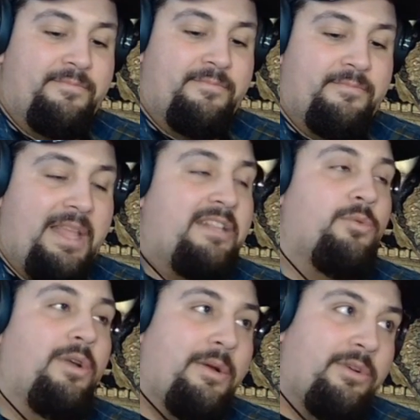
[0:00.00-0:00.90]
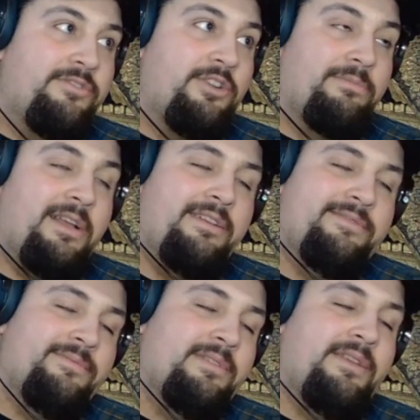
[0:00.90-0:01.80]
That's one I would have jumped on
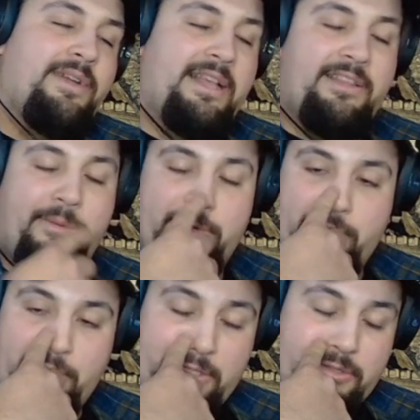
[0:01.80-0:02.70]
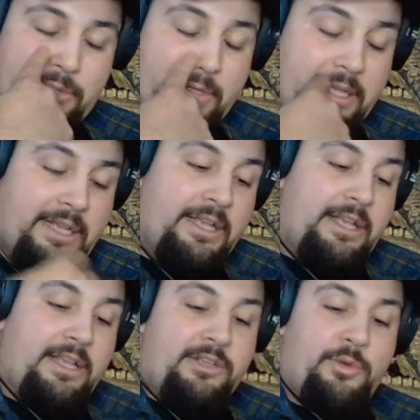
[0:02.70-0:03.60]
if I had the opportunity to.
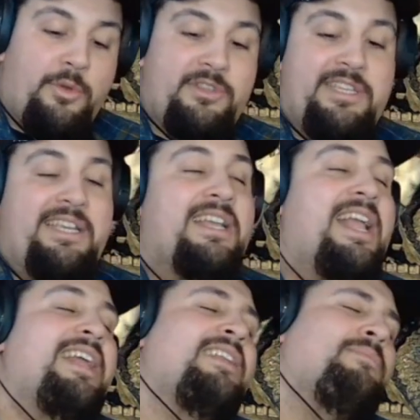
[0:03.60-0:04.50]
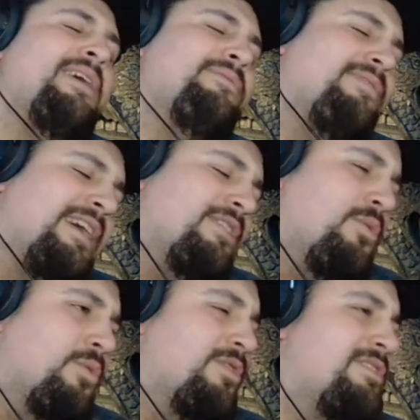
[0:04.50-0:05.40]
So we'll see. And my final
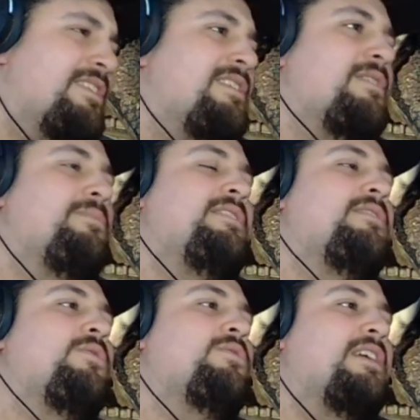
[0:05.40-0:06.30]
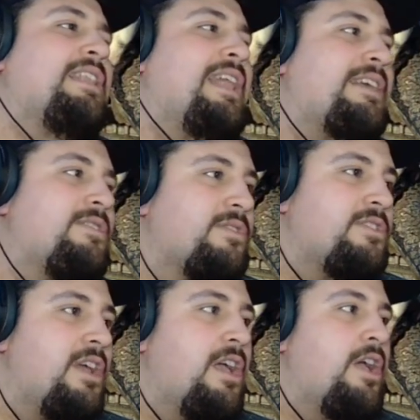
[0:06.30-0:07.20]
words is going to be to those
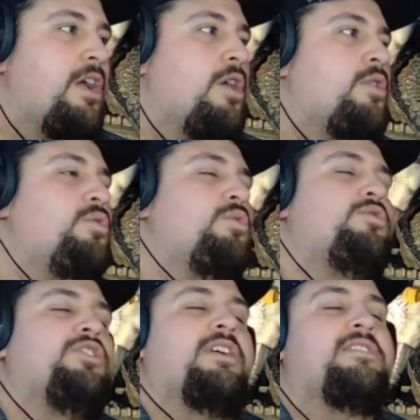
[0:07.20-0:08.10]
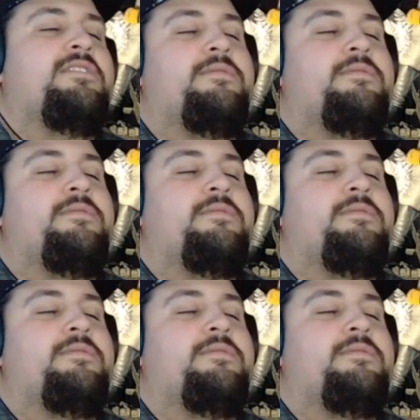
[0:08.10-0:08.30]
collectors who just,